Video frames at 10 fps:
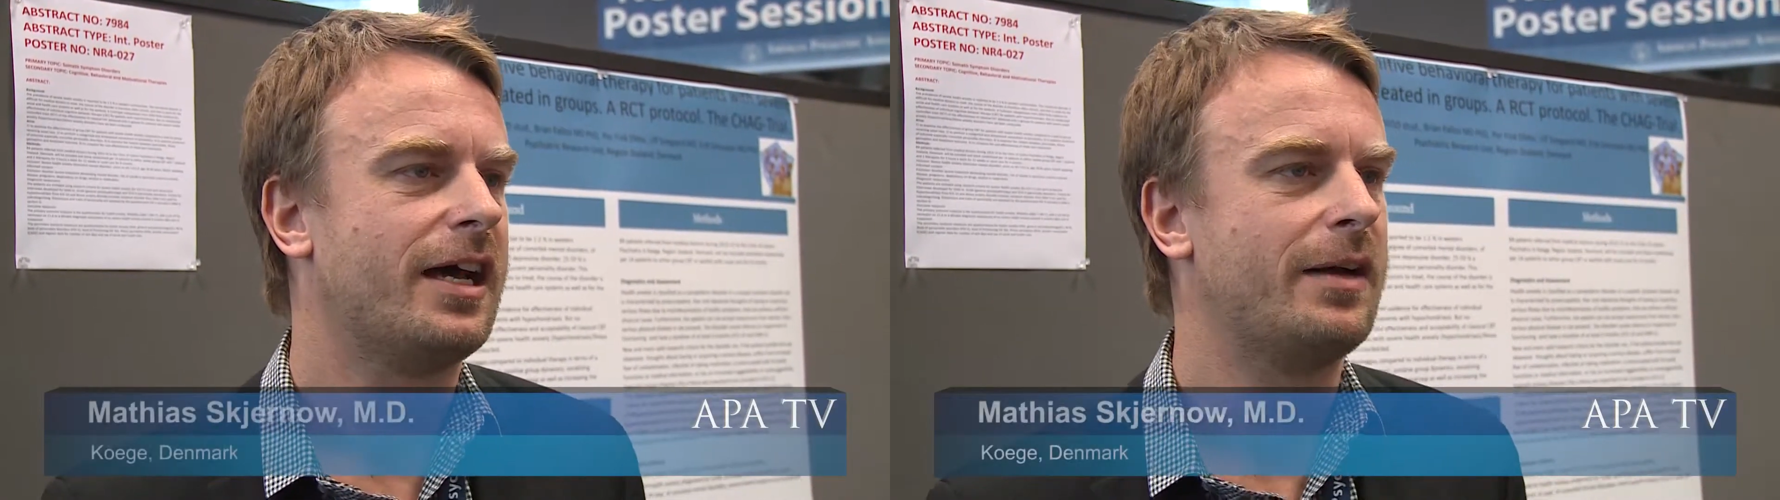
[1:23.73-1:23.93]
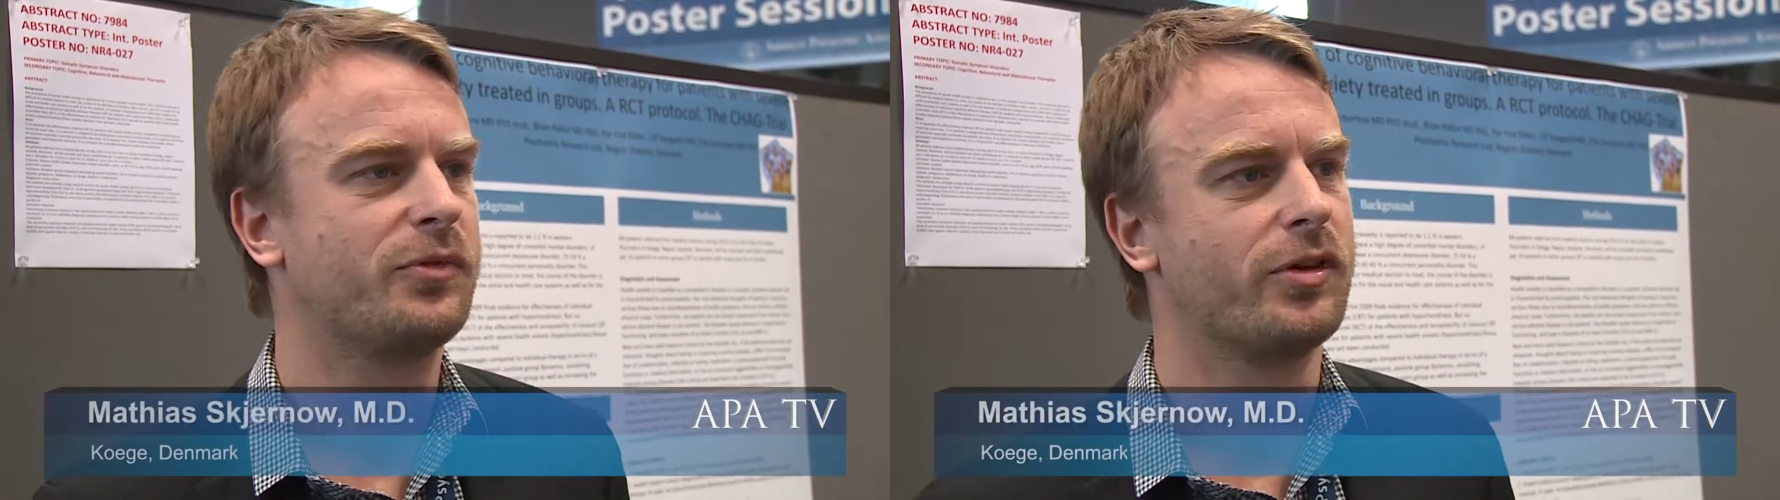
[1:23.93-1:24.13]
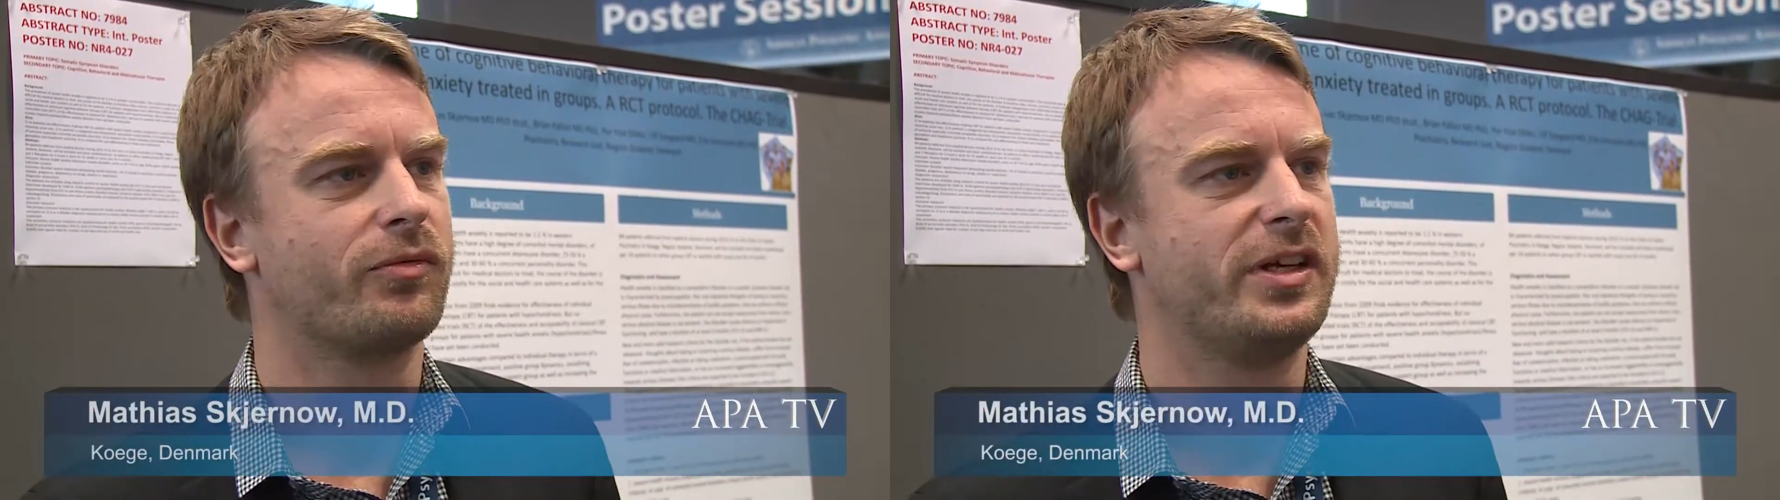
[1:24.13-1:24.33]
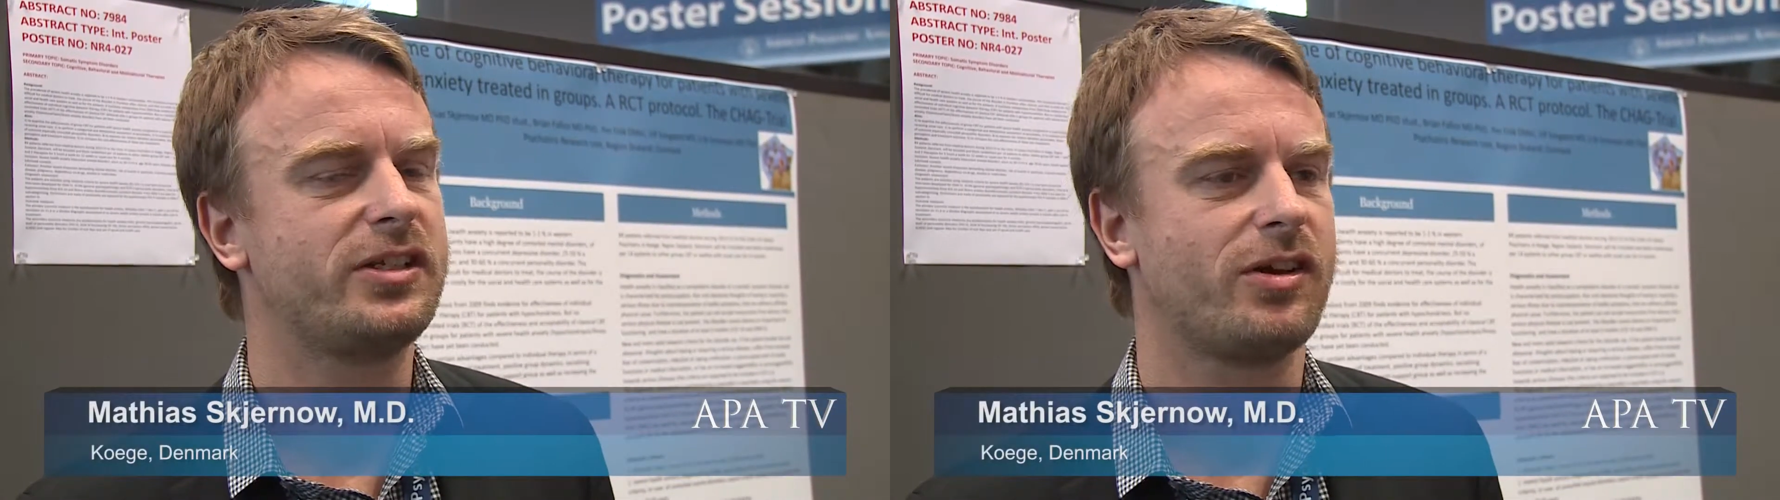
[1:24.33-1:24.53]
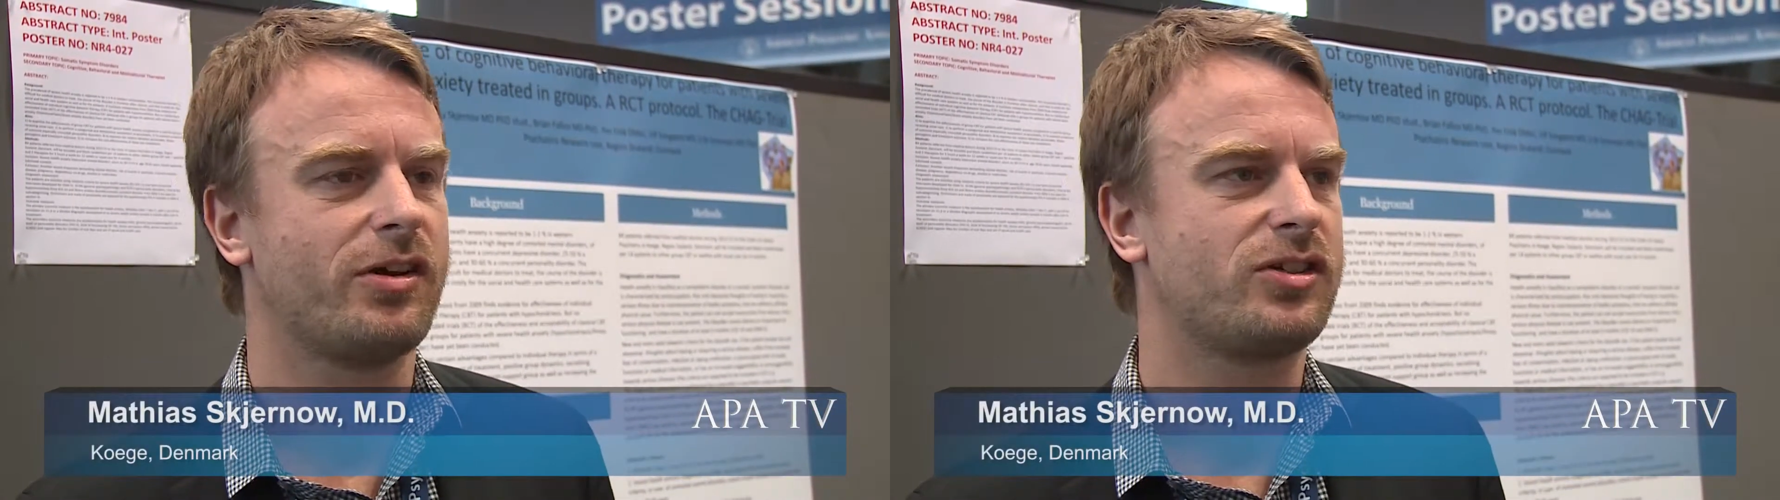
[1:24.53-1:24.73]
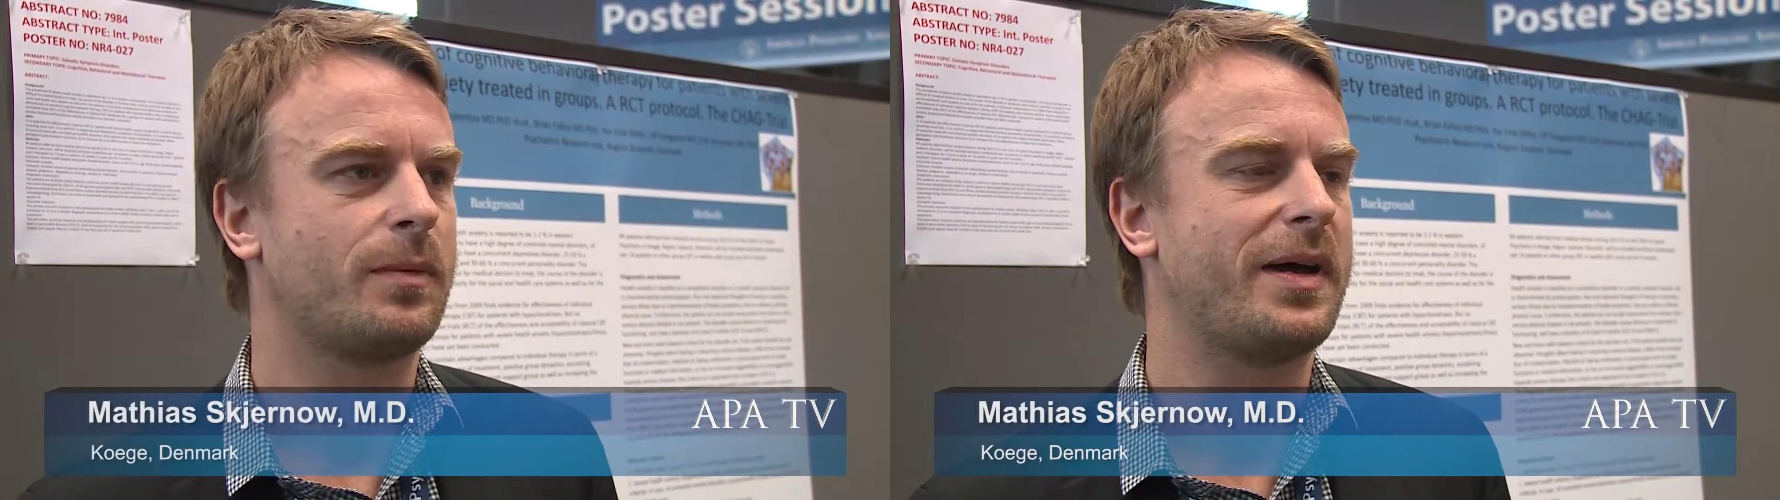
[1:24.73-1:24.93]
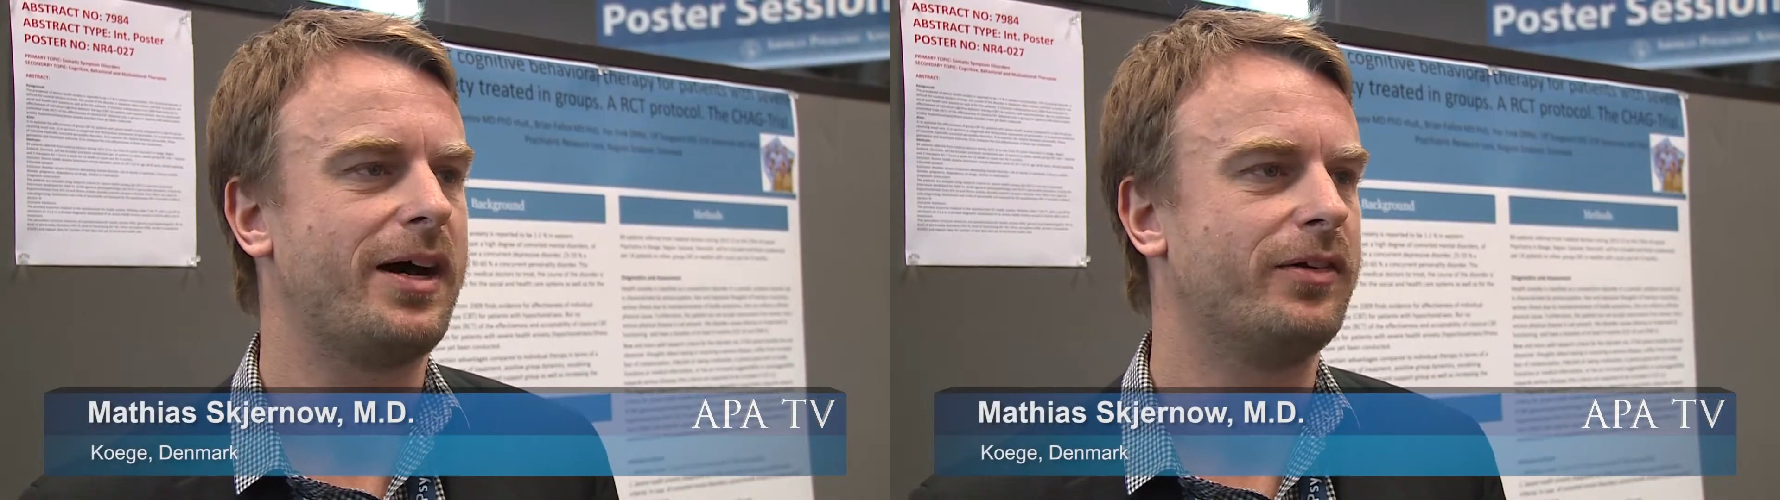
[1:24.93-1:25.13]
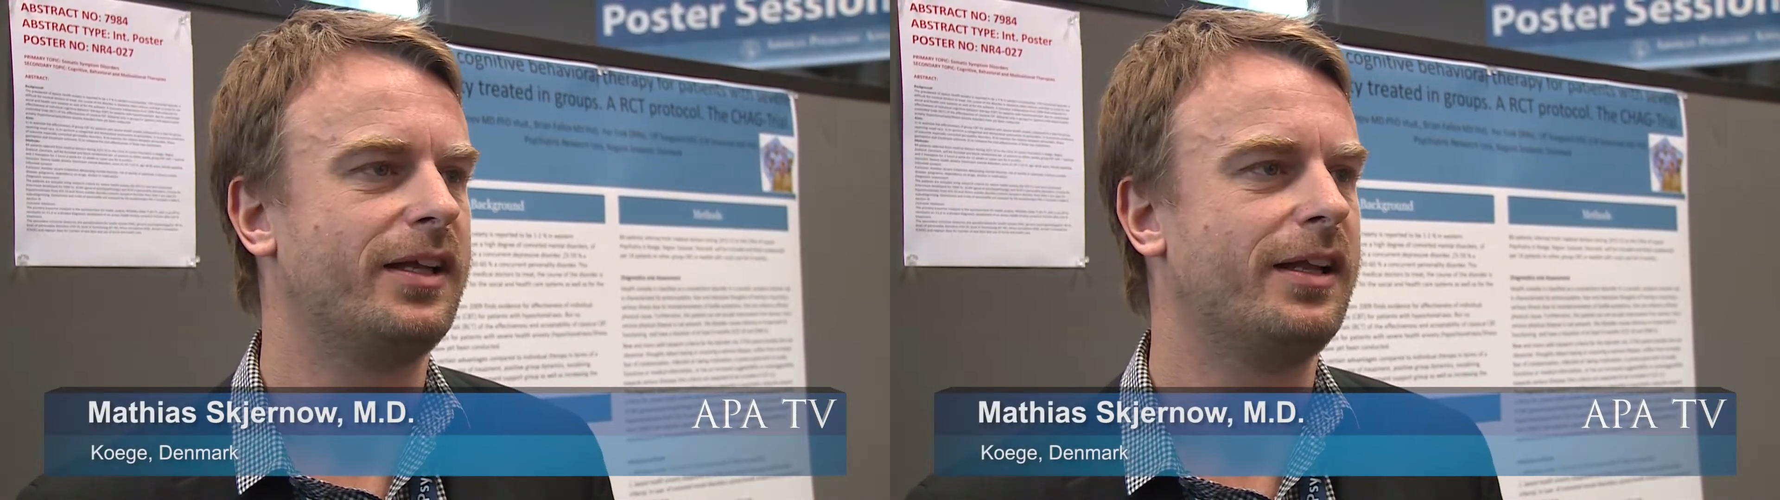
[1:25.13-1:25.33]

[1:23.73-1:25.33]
I'm doing research about